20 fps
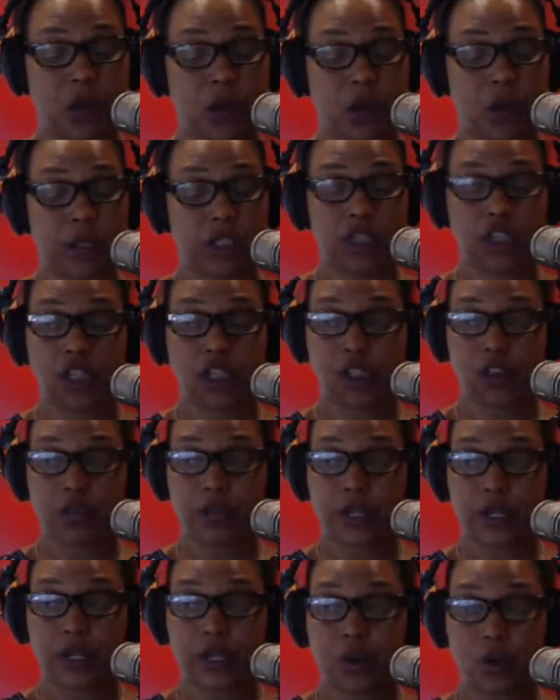with
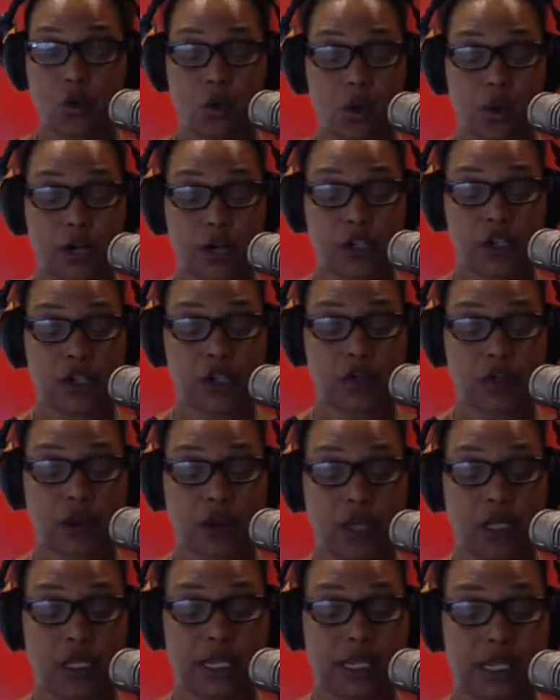children who are
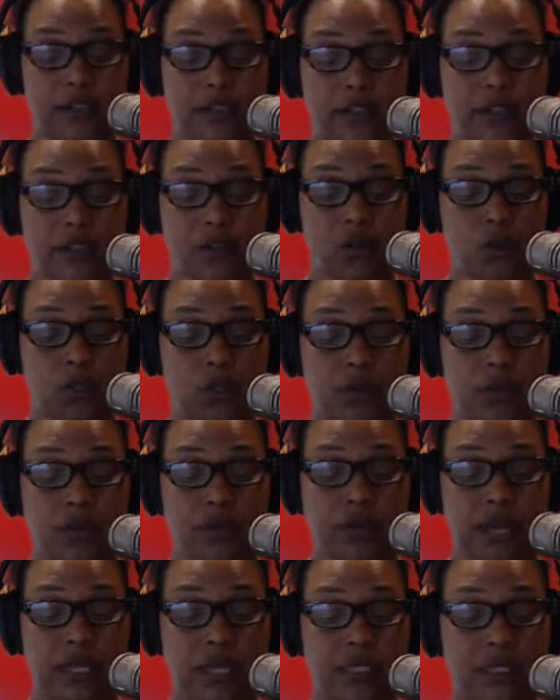struggling in school and
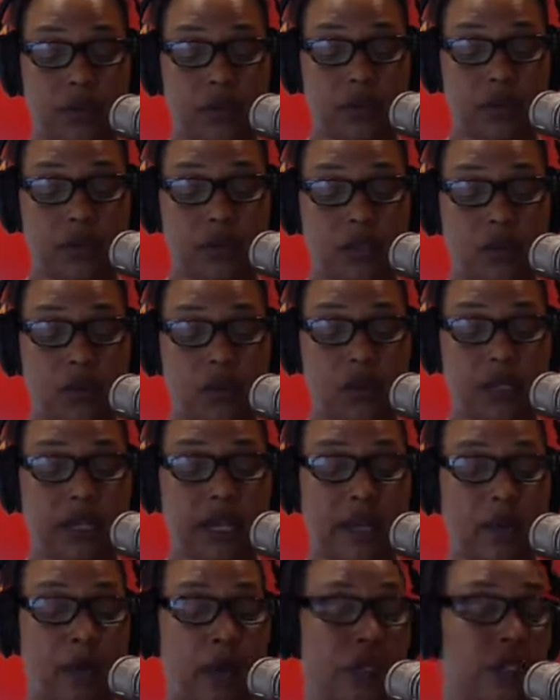provides them with a support
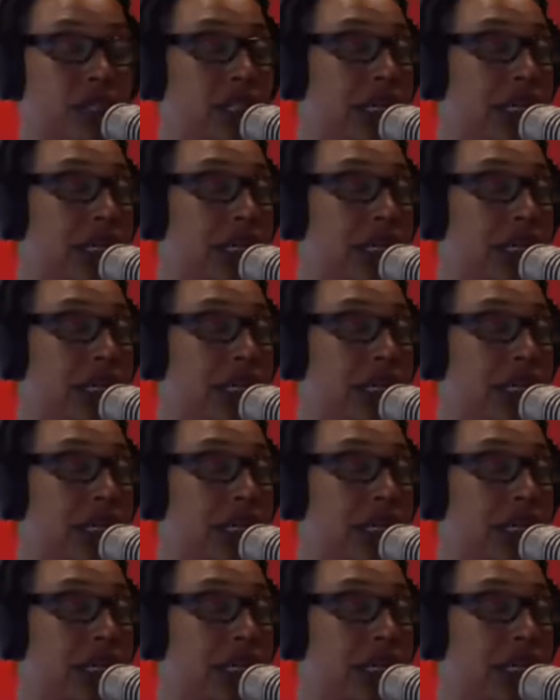network